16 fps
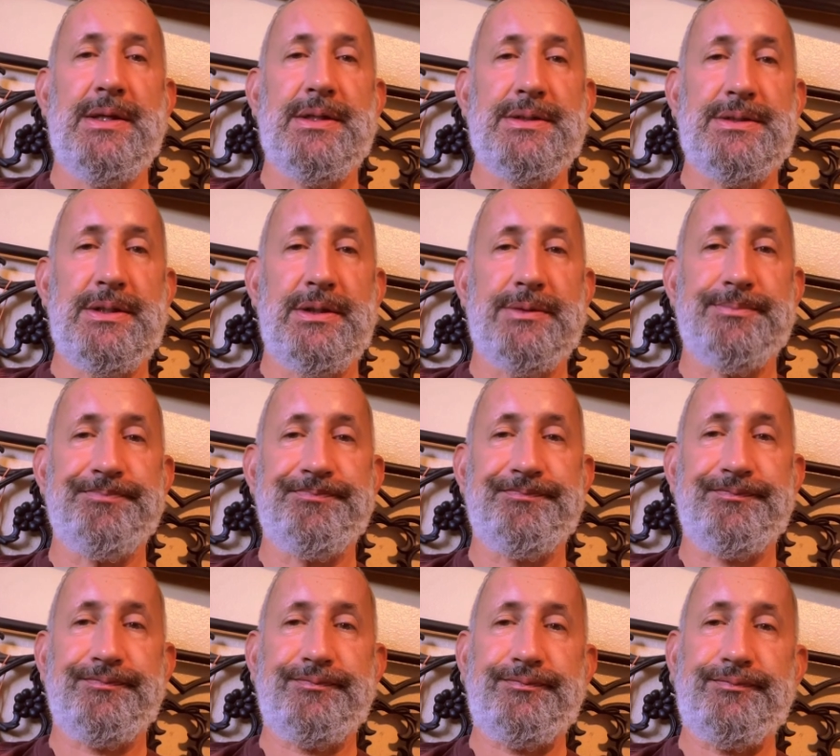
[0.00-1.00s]
So
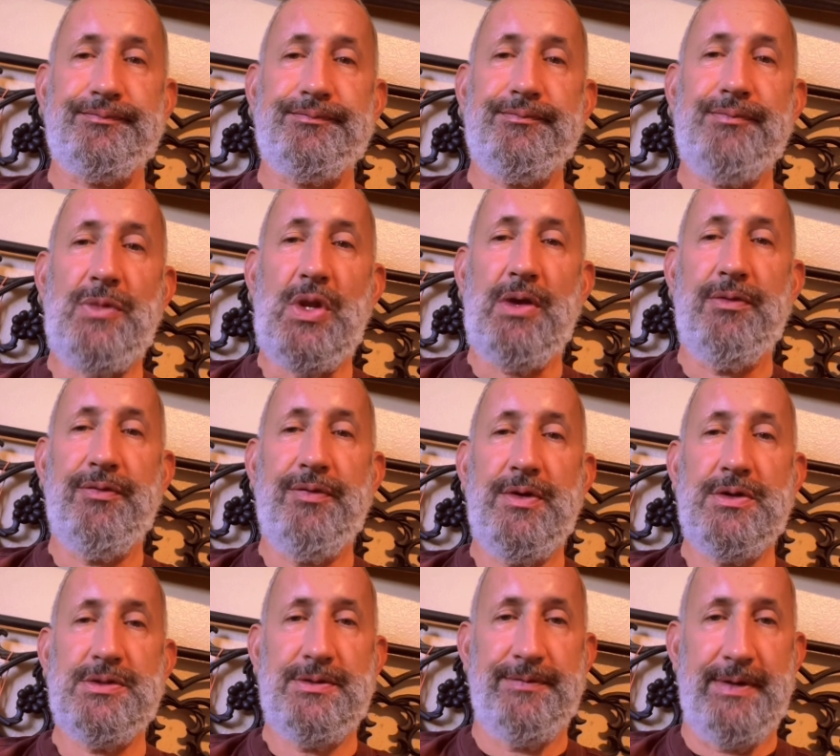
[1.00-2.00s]

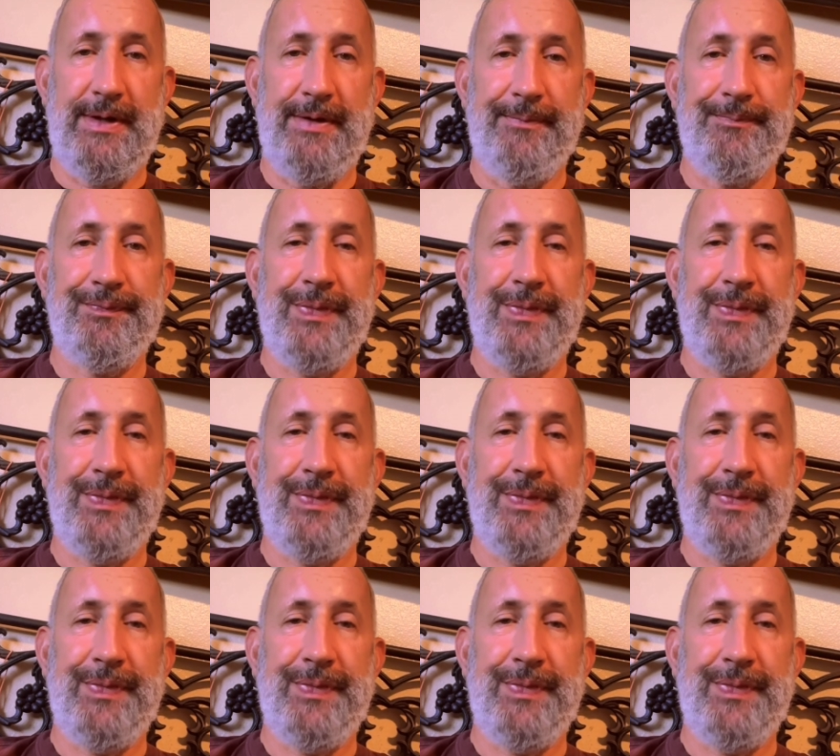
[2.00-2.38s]
first of all,